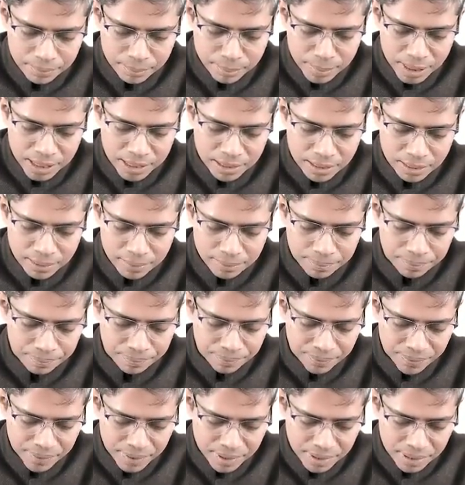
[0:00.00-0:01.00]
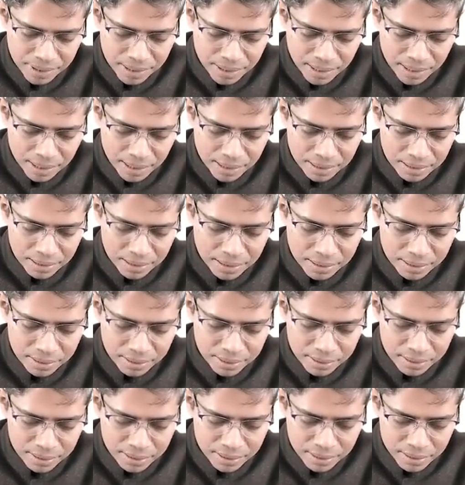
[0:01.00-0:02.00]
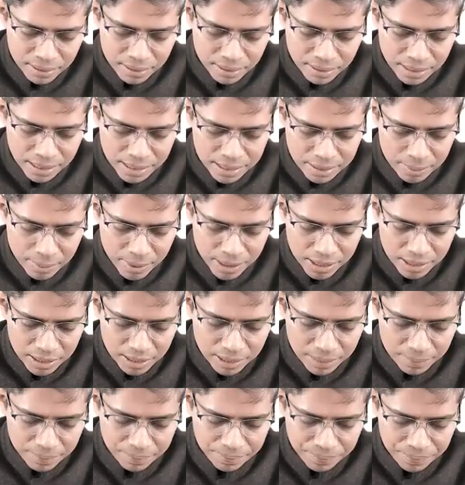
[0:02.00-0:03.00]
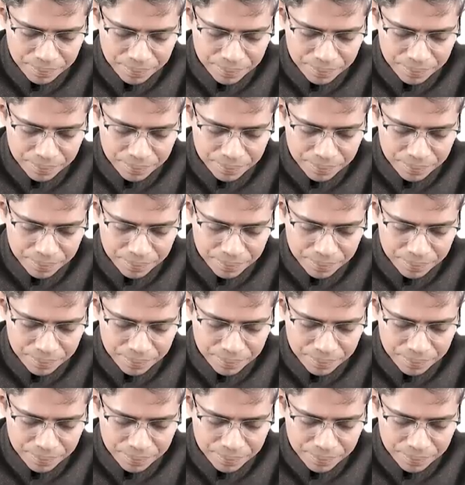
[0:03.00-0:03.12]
bundle and the right bundle.